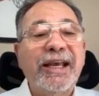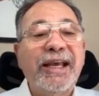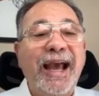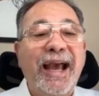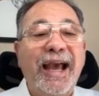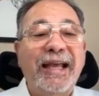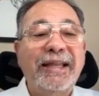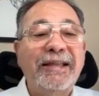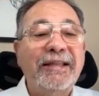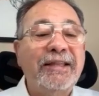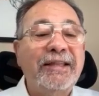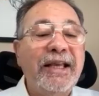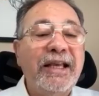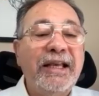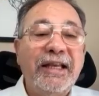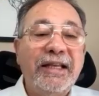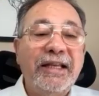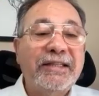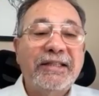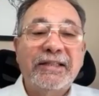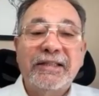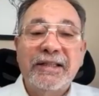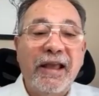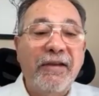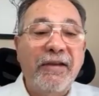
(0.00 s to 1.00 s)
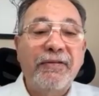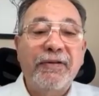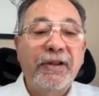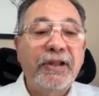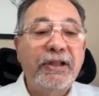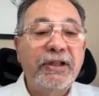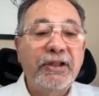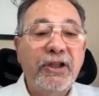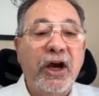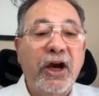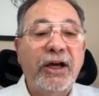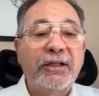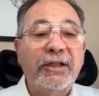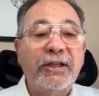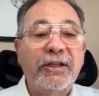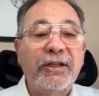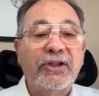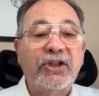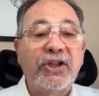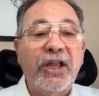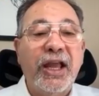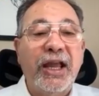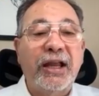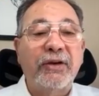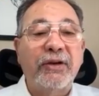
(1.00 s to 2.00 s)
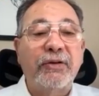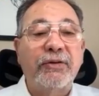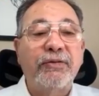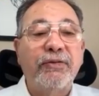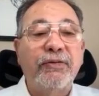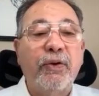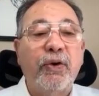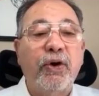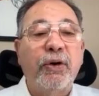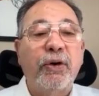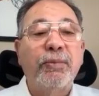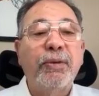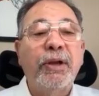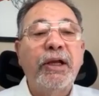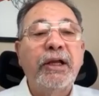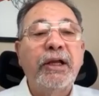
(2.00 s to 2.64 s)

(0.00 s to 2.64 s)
and it's definitely not in standard form.